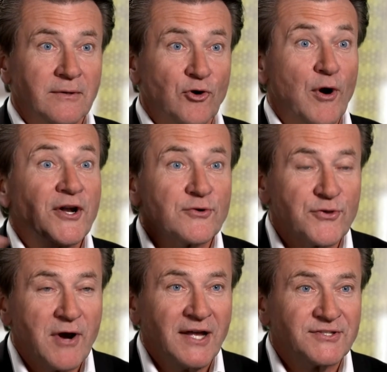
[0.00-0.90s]
Greater
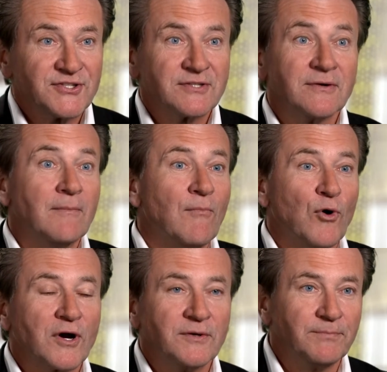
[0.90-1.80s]
threats,
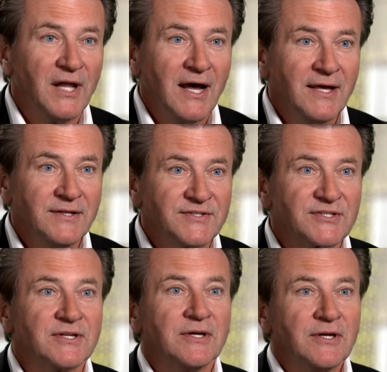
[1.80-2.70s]
more
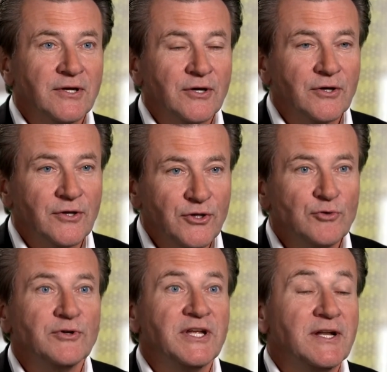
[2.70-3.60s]
compliance,
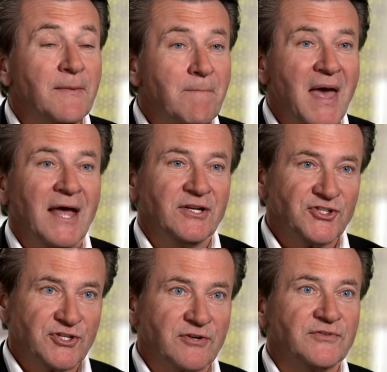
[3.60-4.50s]
you need a
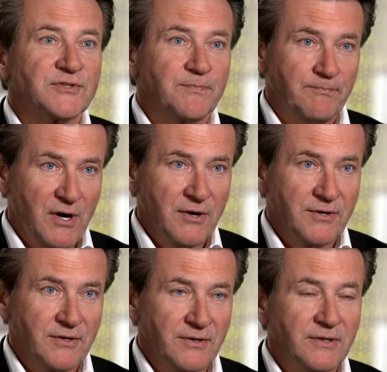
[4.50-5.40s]
managed service
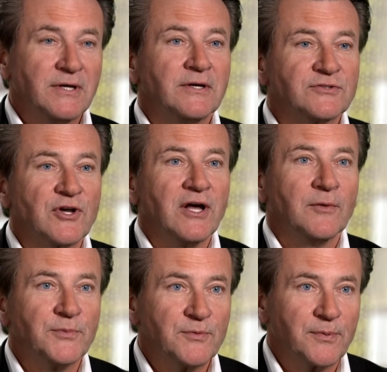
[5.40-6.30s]
partner to
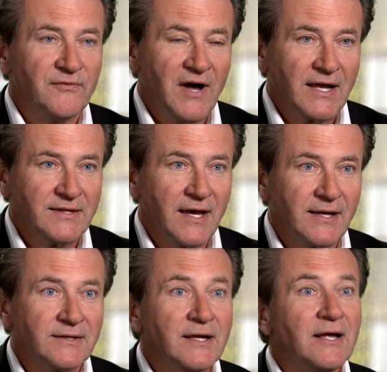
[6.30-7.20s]
help you provide
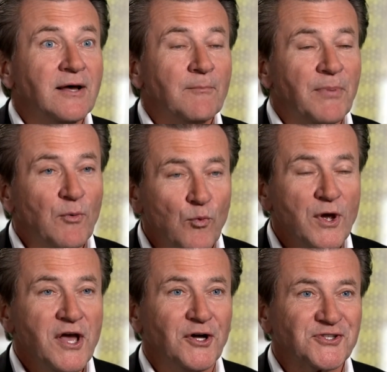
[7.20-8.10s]
that. But
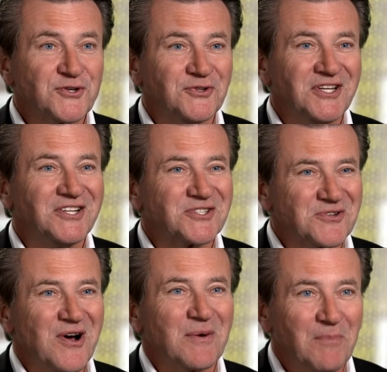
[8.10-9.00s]
we also need a
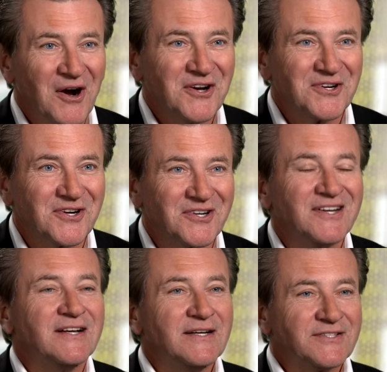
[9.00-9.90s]
strong partner
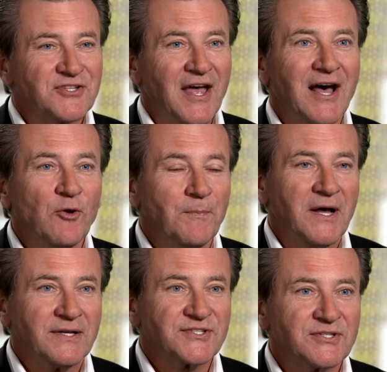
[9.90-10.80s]
to help
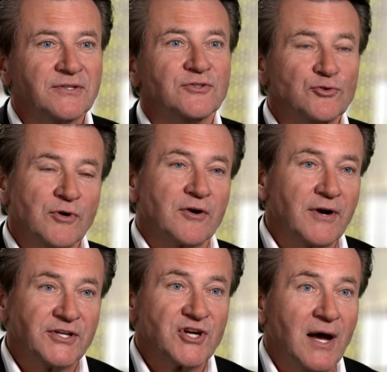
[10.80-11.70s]
us do a
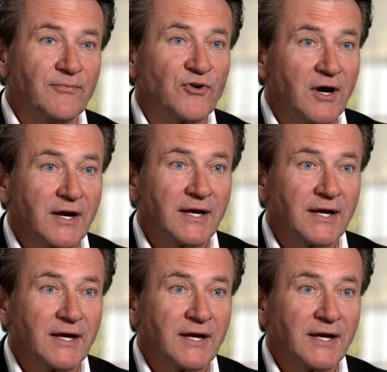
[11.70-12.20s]
great job for our